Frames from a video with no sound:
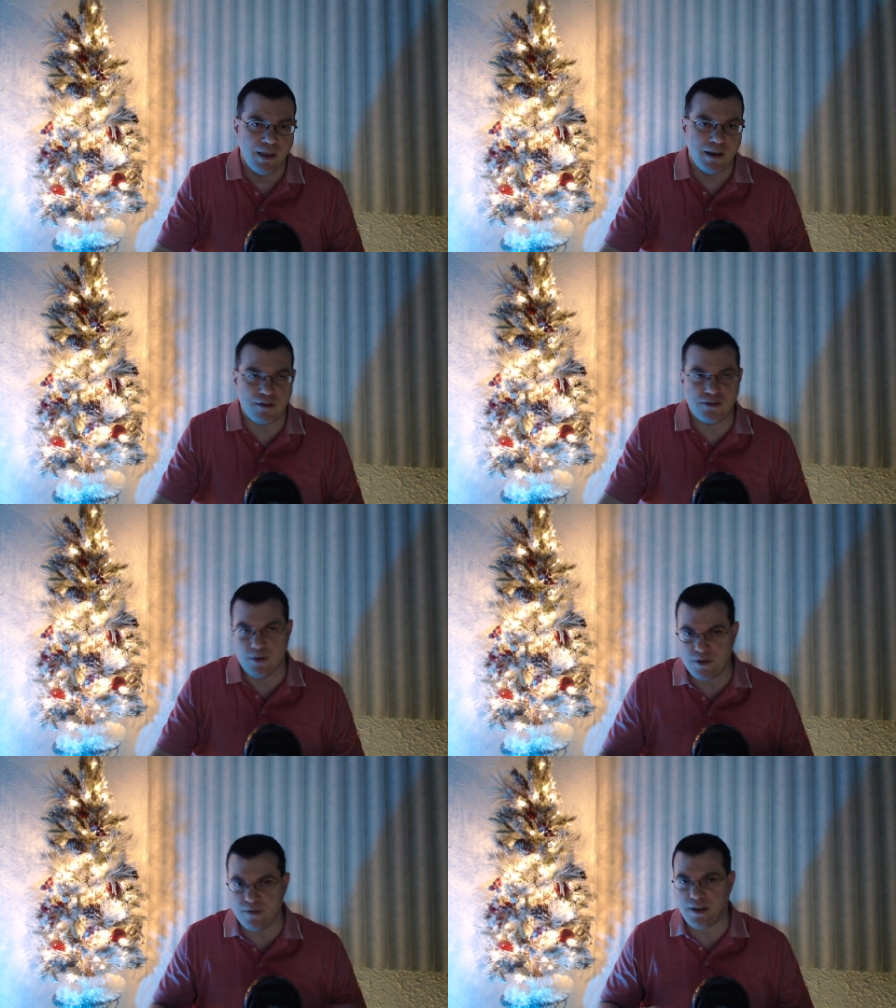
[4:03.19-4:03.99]
Now, in
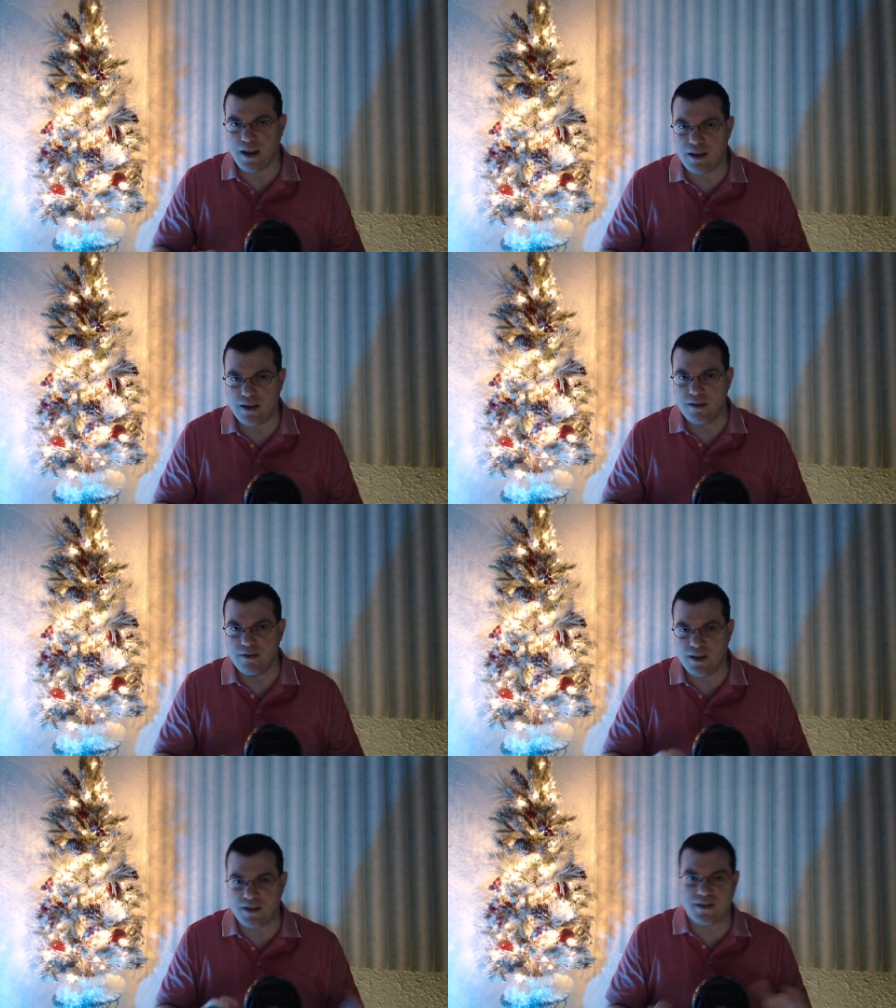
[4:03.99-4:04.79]
terms of, like,
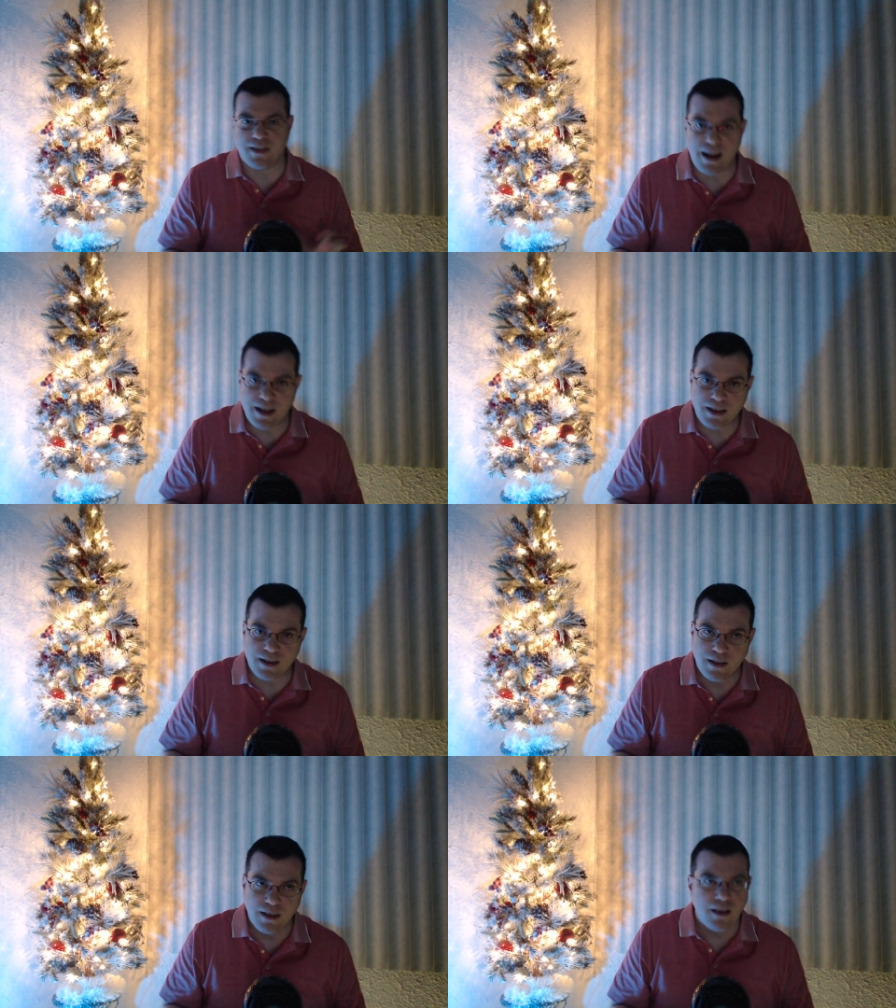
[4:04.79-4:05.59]
the aesthetic,
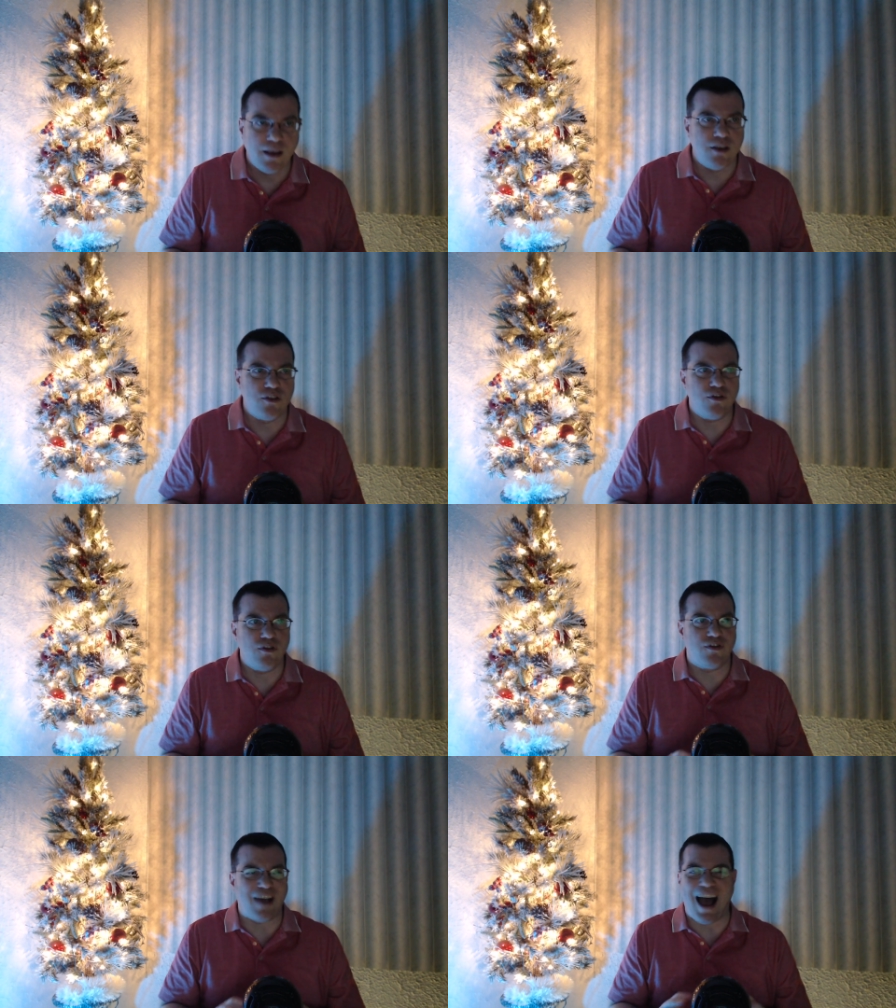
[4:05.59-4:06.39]

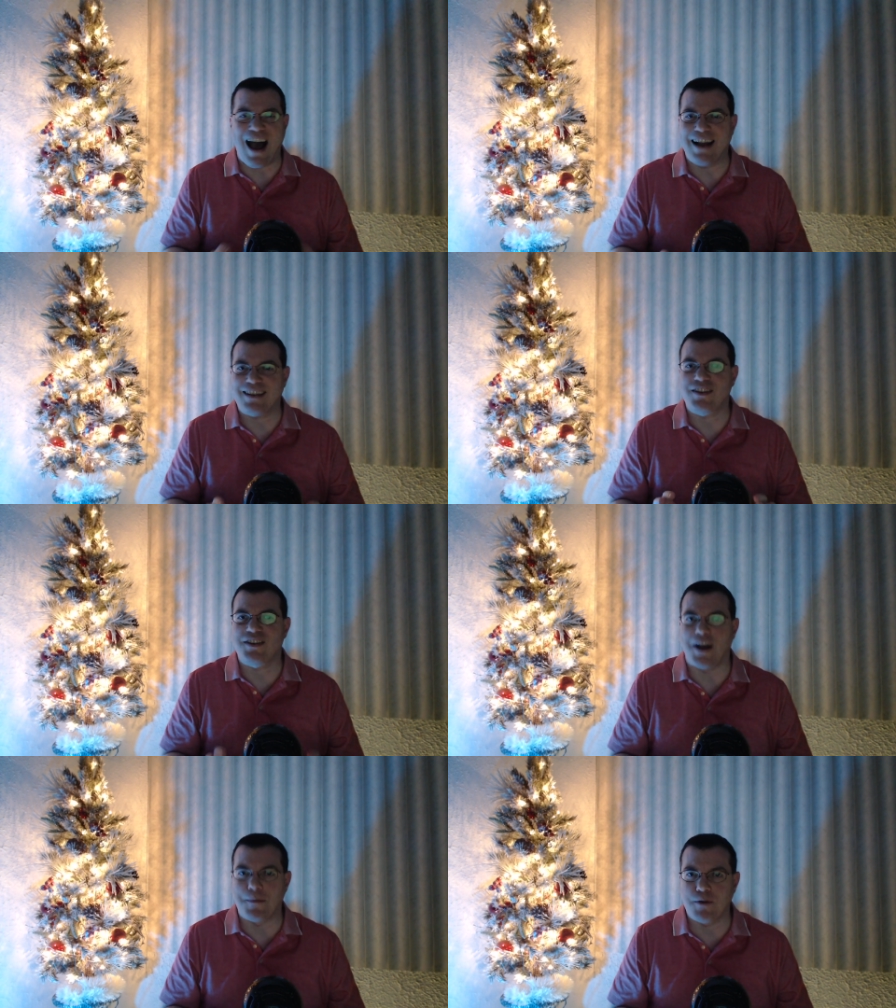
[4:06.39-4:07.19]
the hot
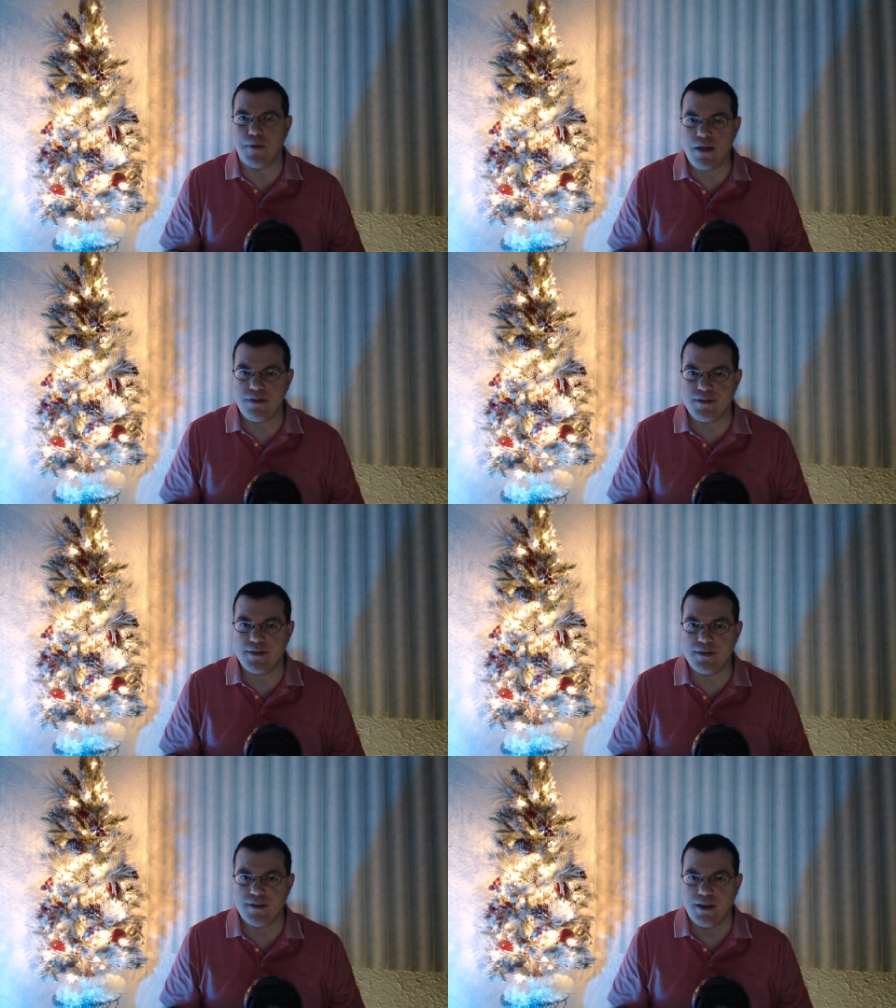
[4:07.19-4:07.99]
summer
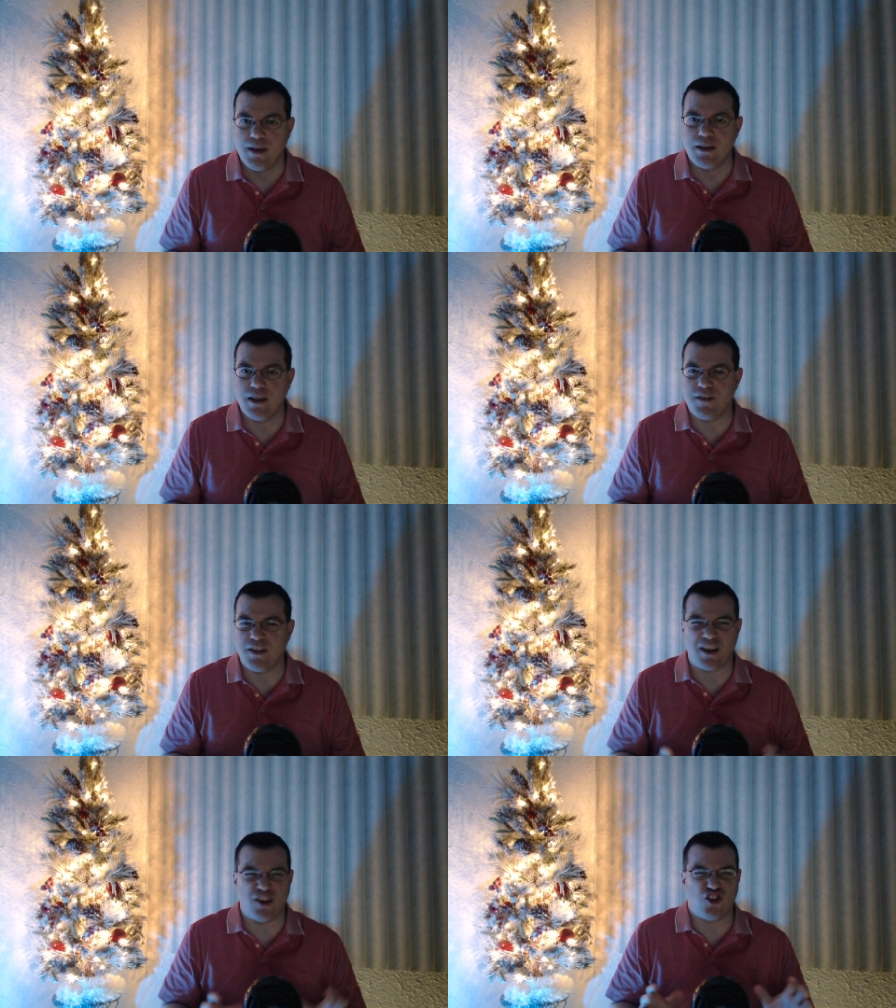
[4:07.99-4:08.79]
months give it,
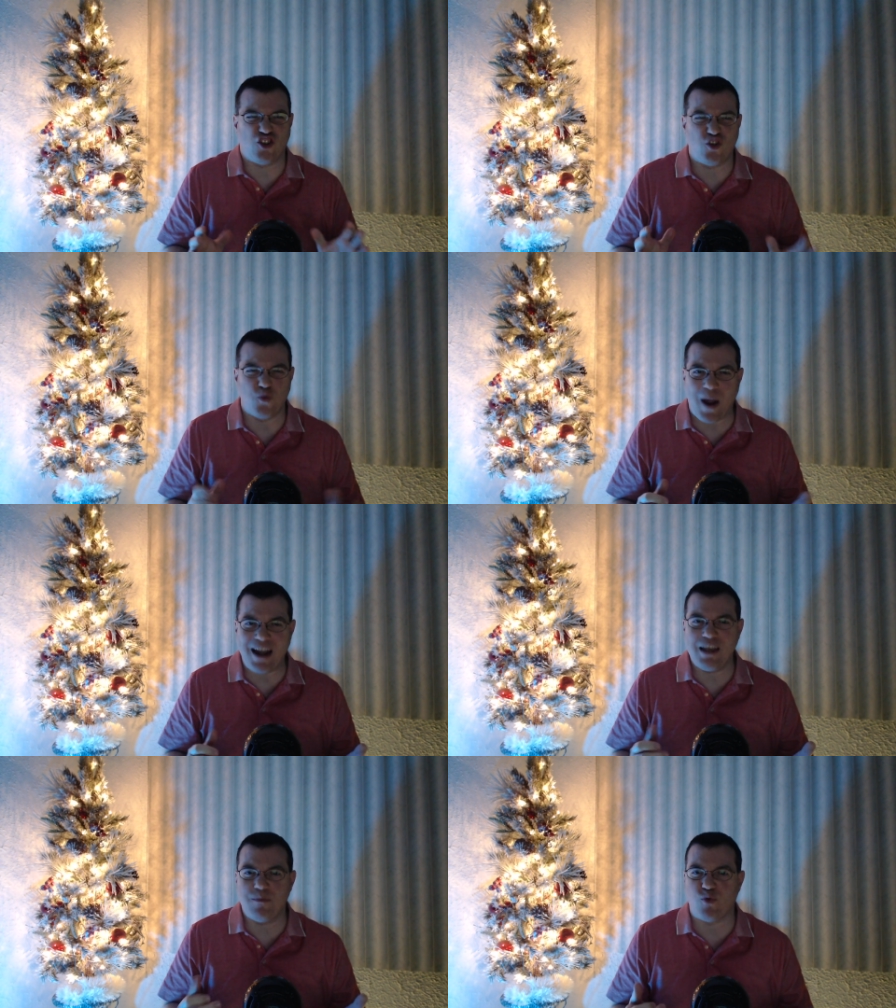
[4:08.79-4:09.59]
like, a
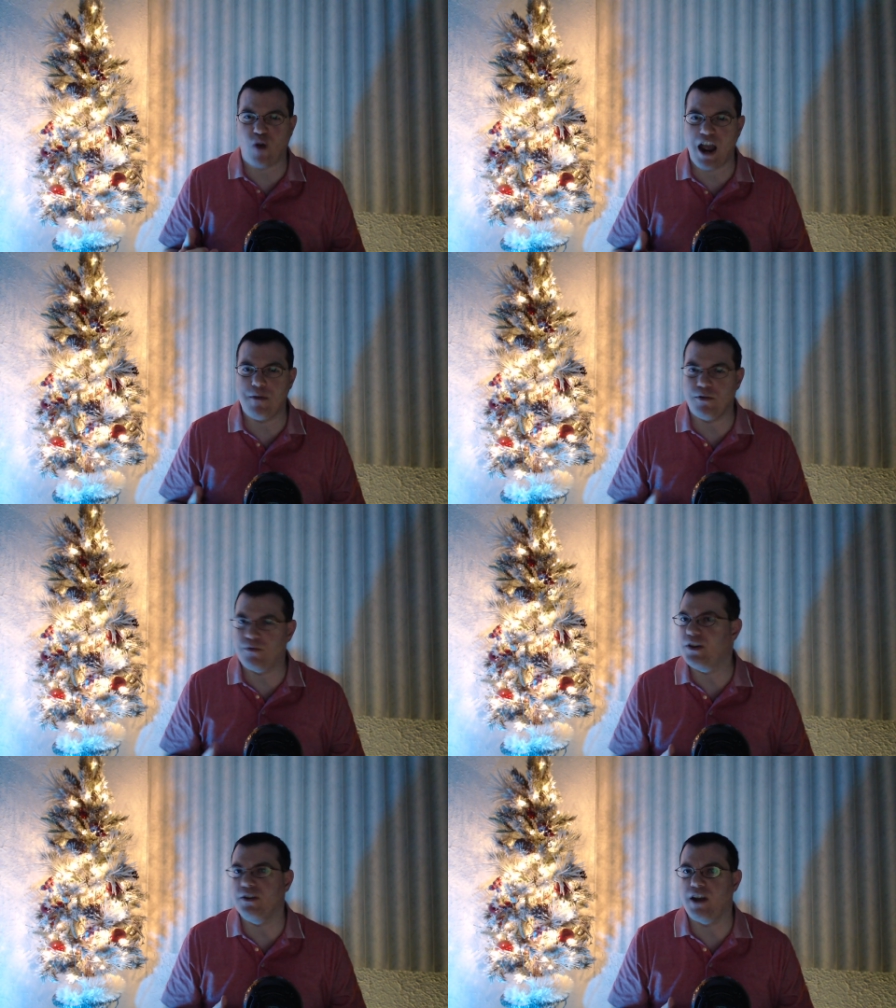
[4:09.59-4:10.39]
sweaty, primal
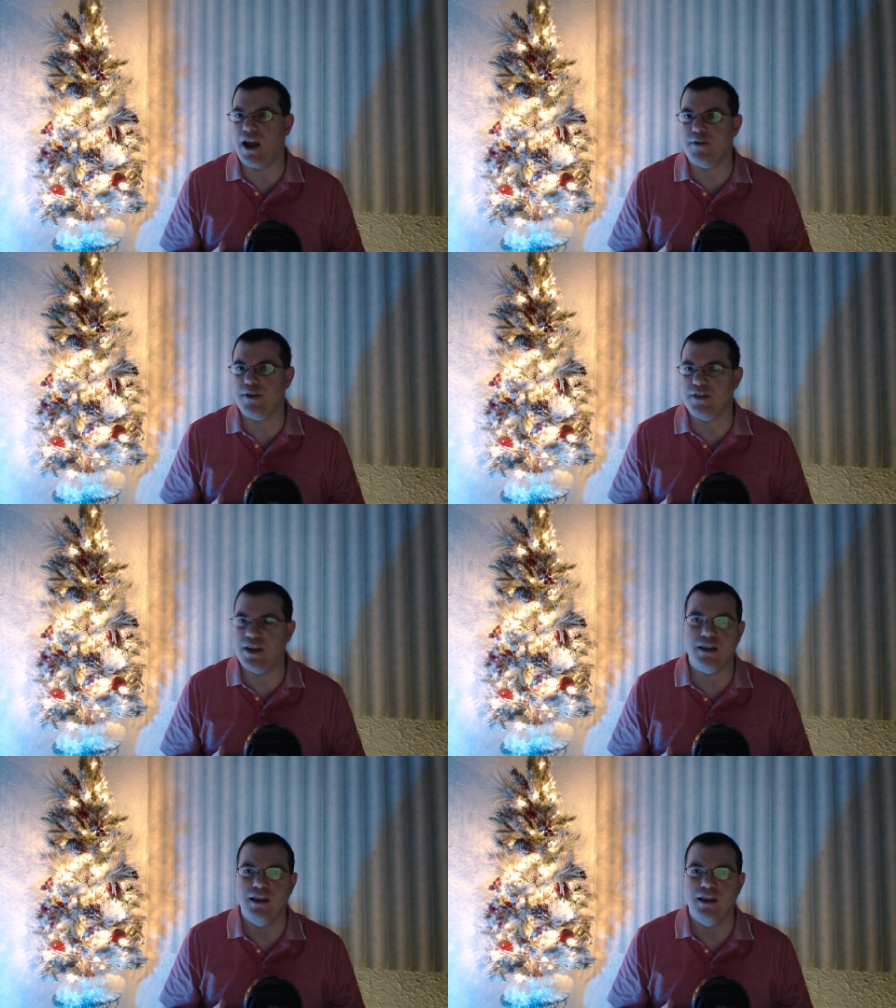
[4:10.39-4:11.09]
feel to everything.